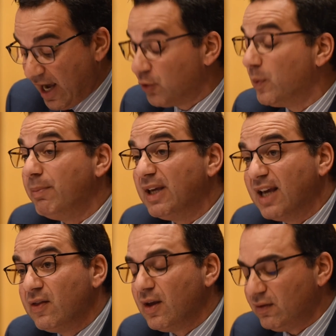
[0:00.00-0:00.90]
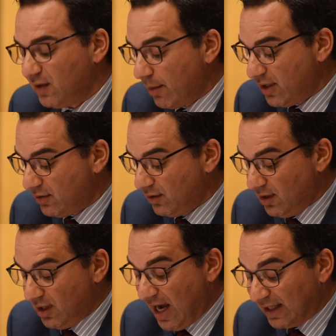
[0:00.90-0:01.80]
As we begin this summit
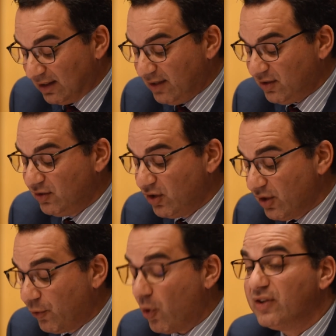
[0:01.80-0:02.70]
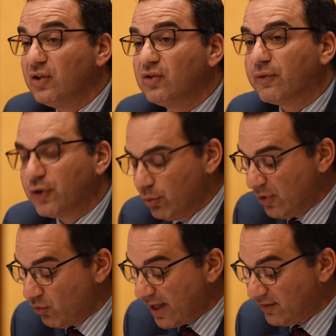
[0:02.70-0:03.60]
and listen to the voices of
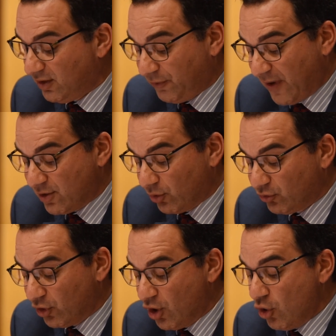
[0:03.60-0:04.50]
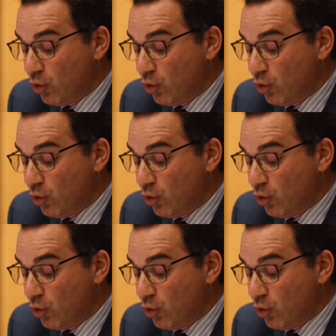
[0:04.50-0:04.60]
human rights defenders